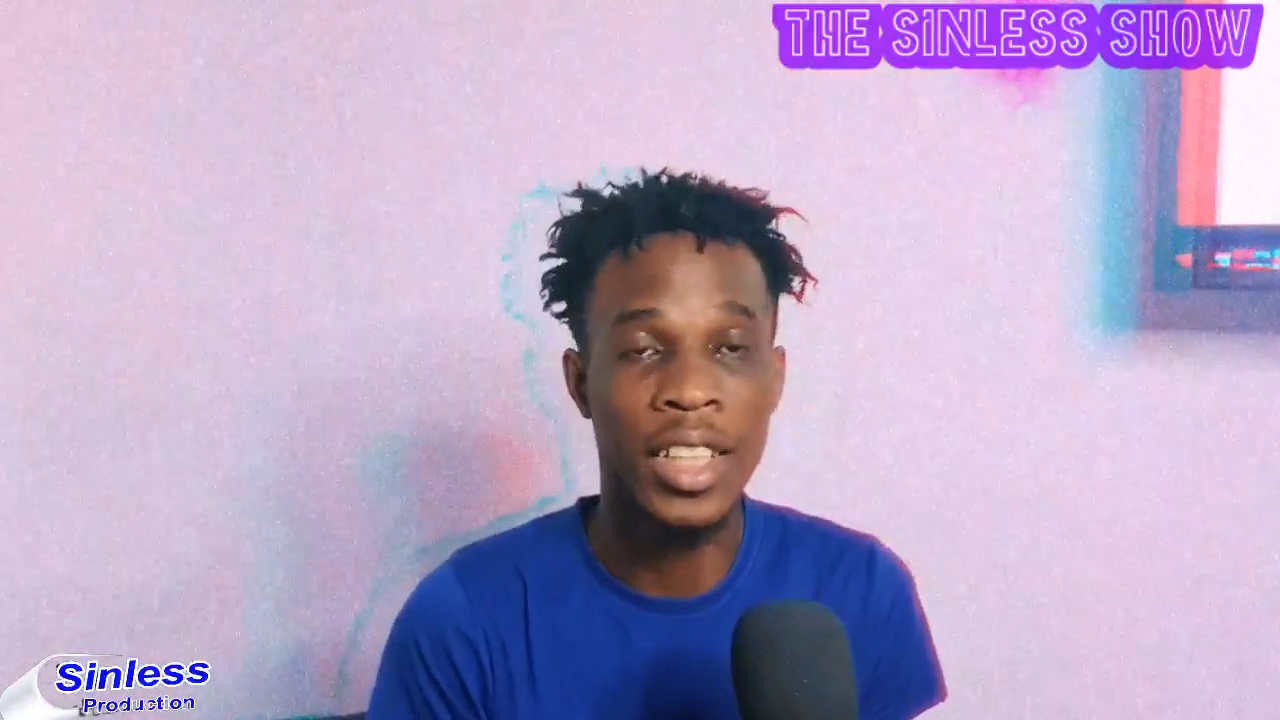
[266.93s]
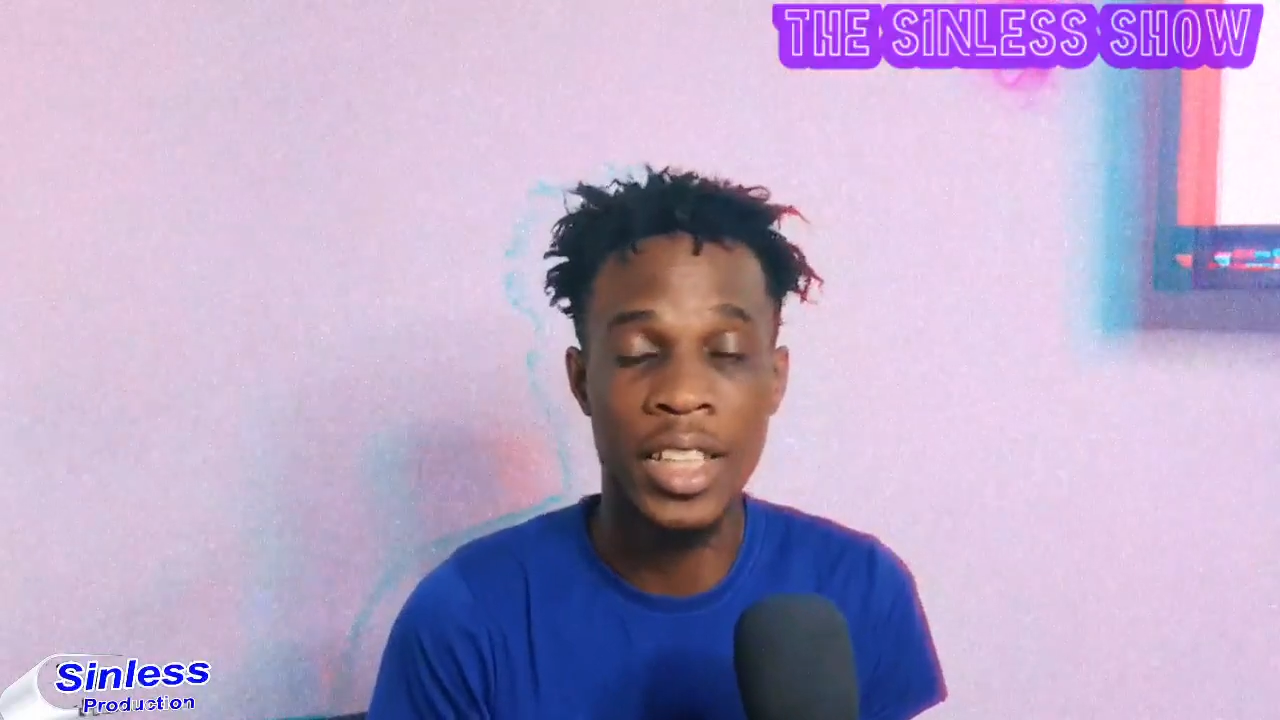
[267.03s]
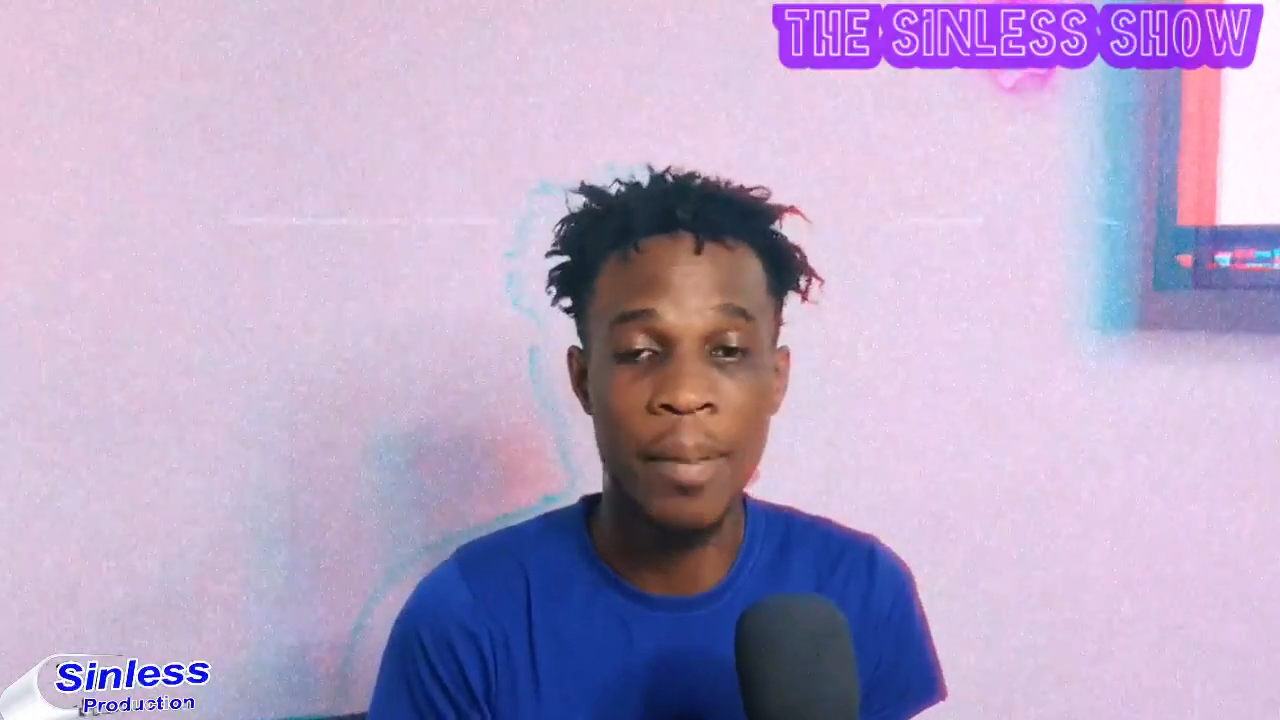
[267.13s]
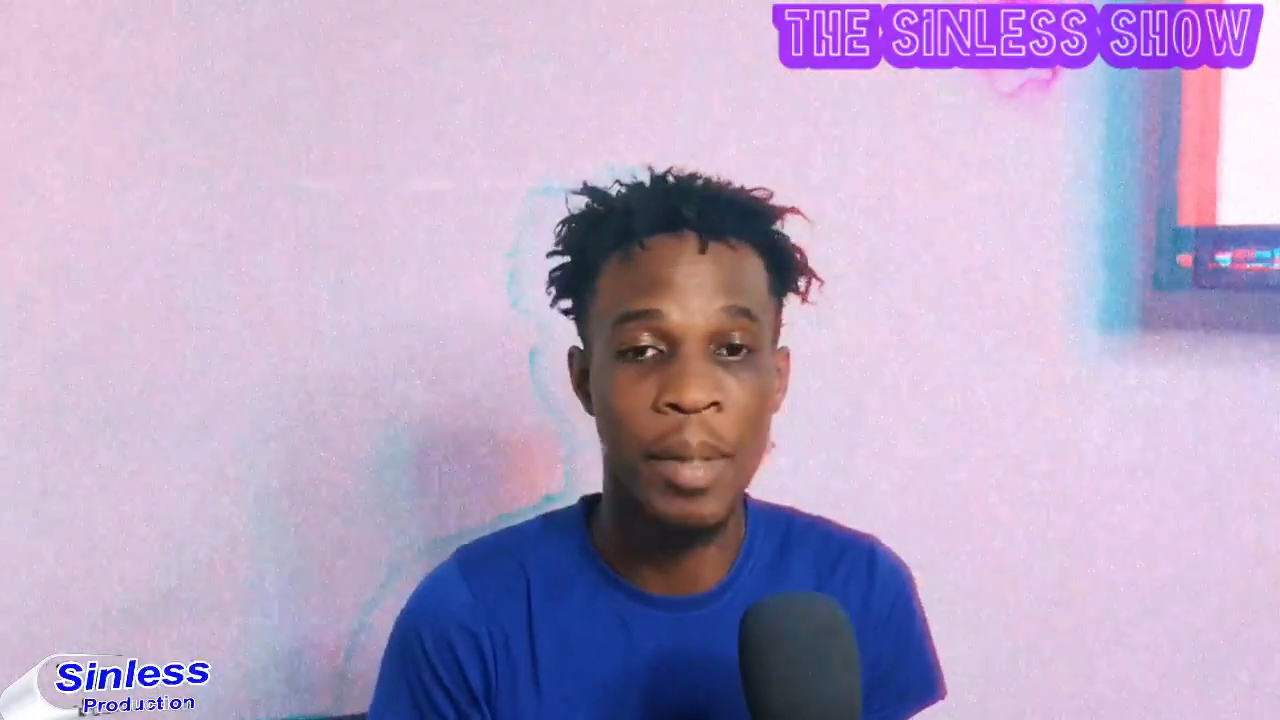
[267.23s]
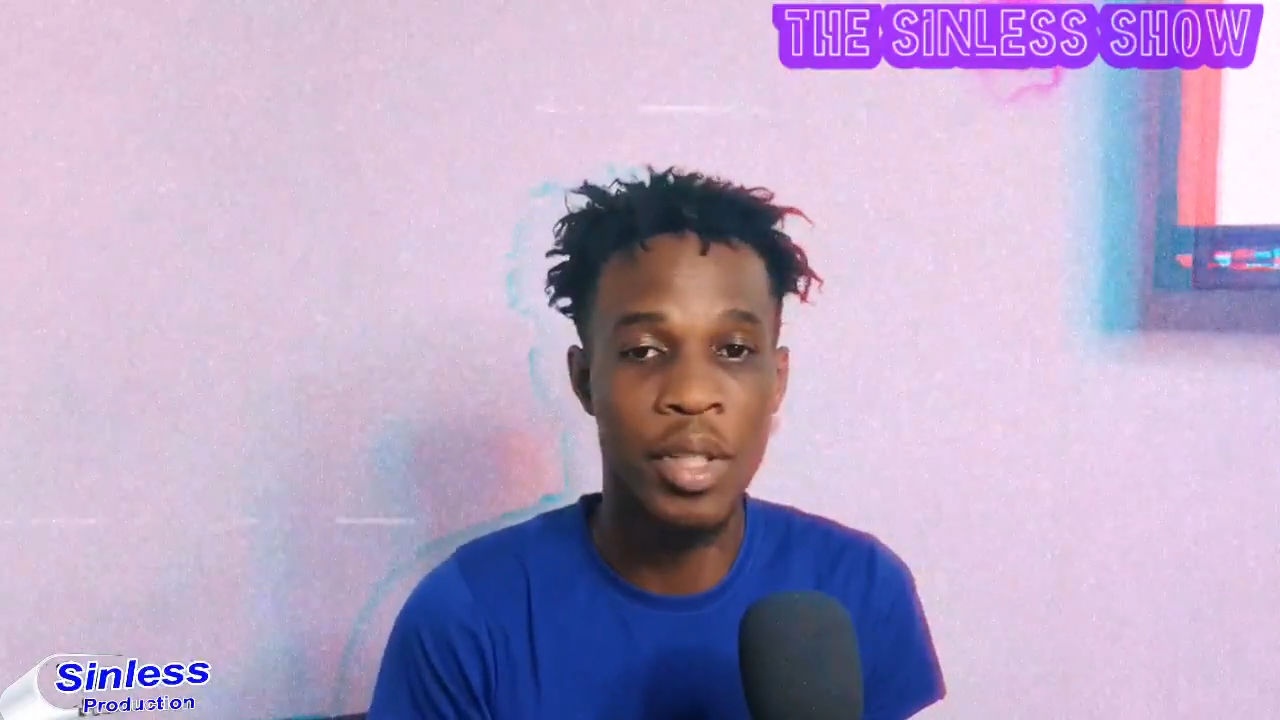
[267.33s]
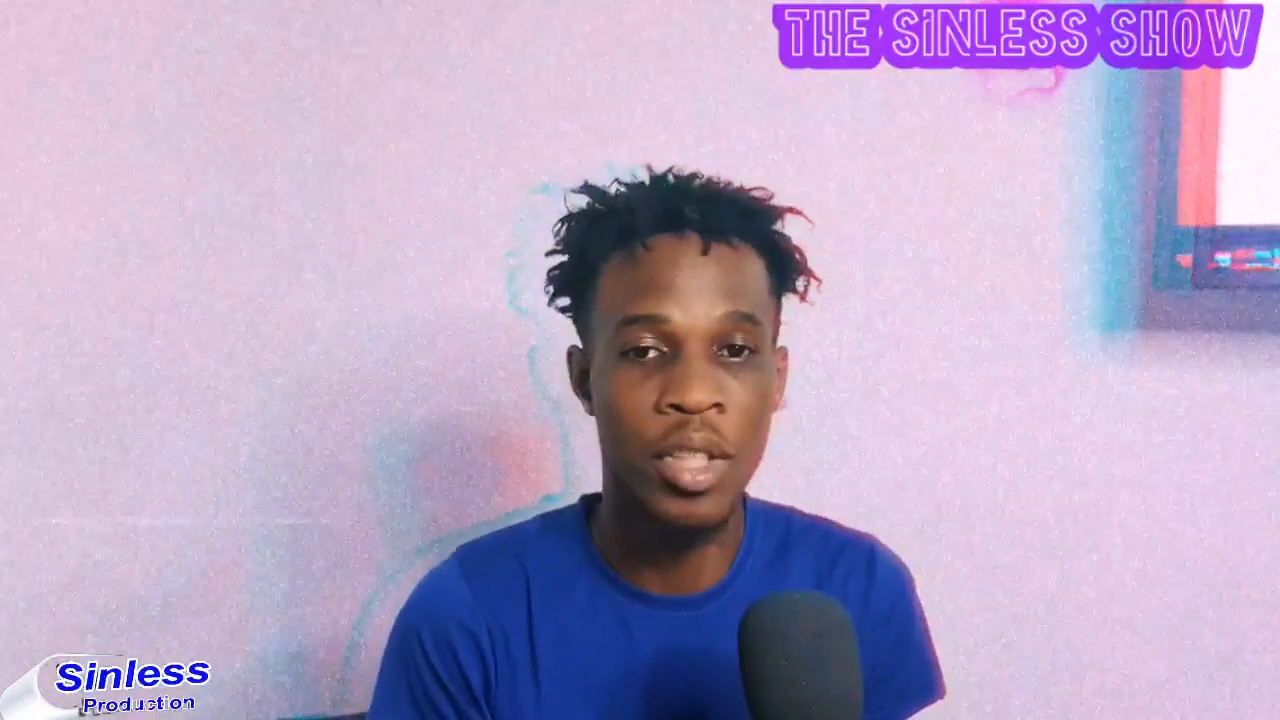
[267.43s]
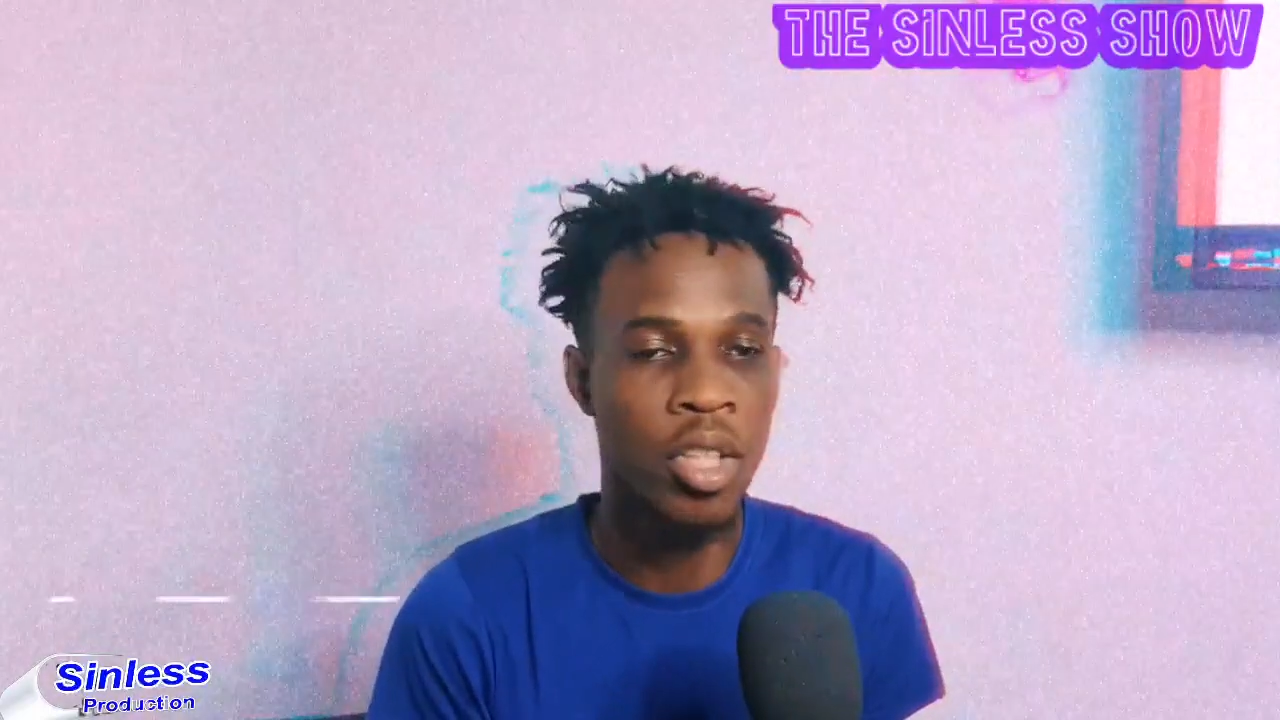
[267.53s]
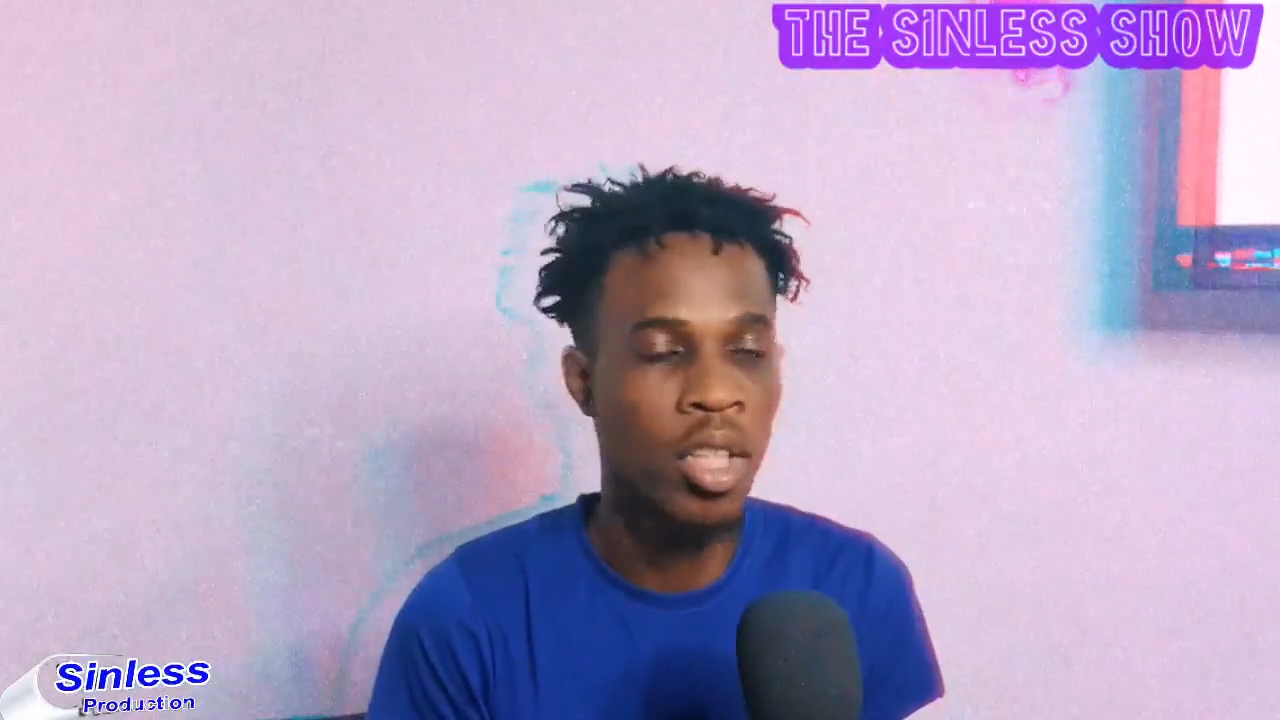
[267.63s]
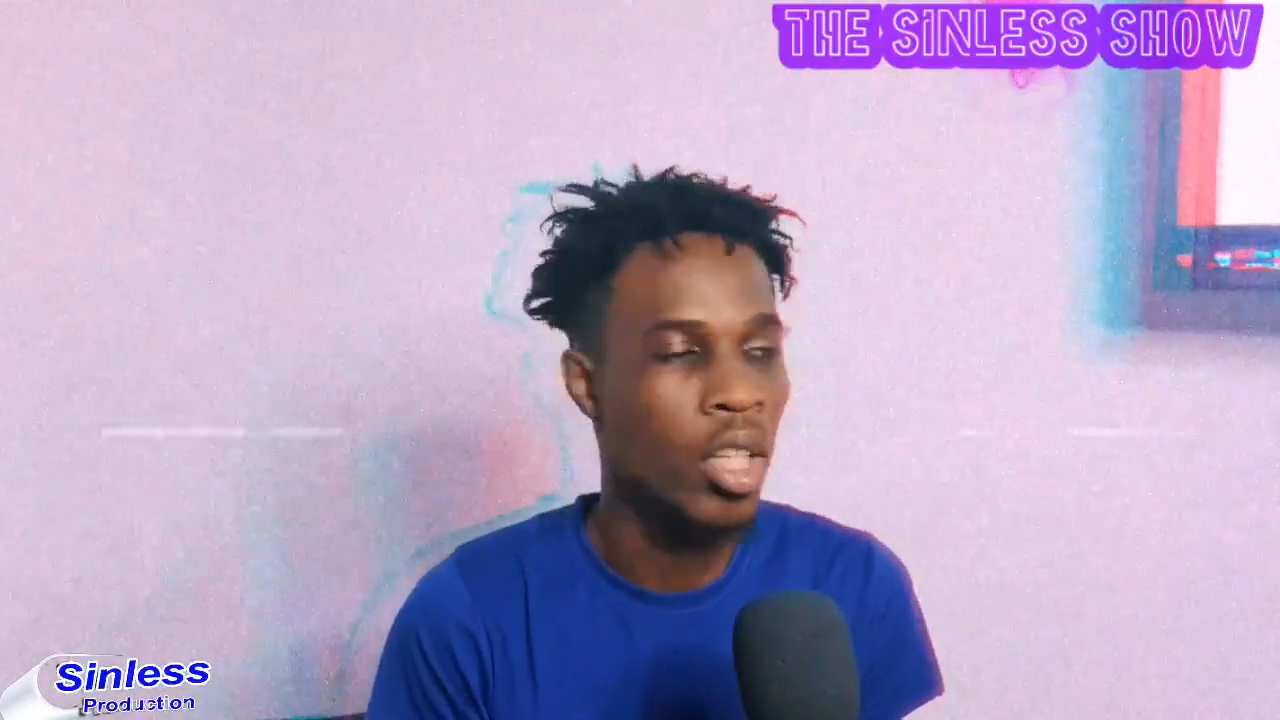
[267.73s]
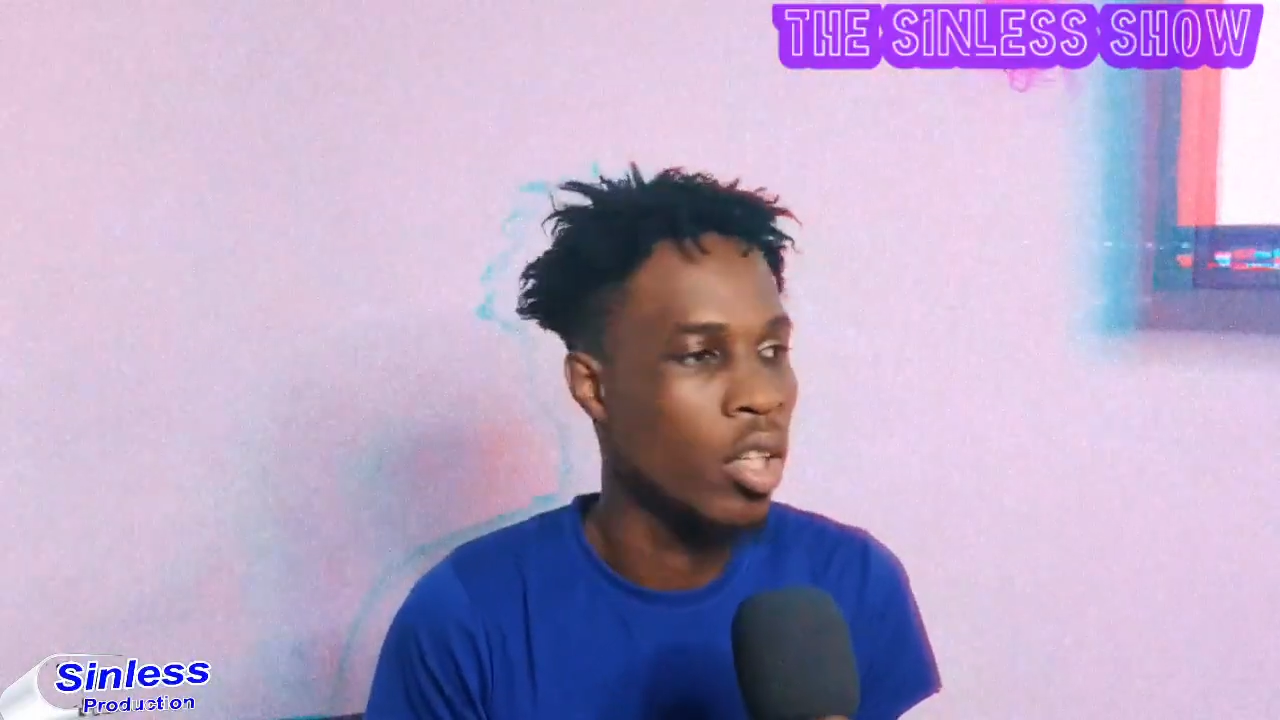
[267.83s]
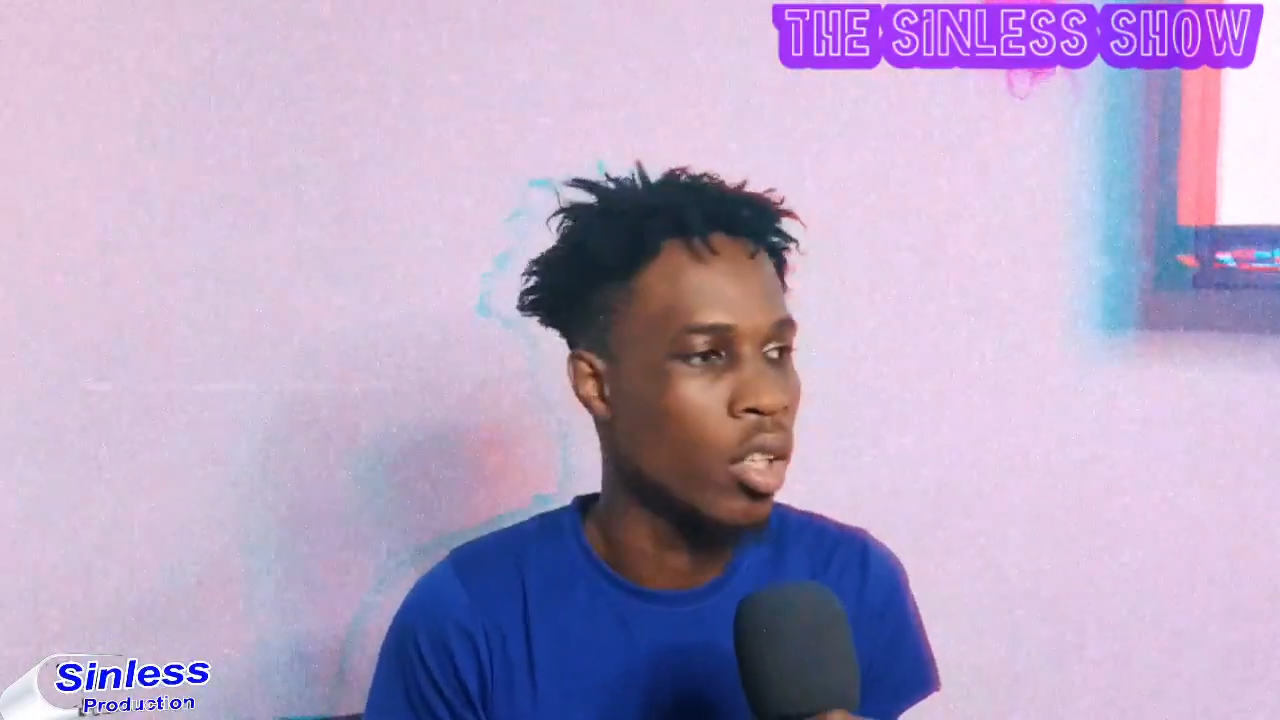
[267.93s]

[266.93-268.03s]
You don't know that some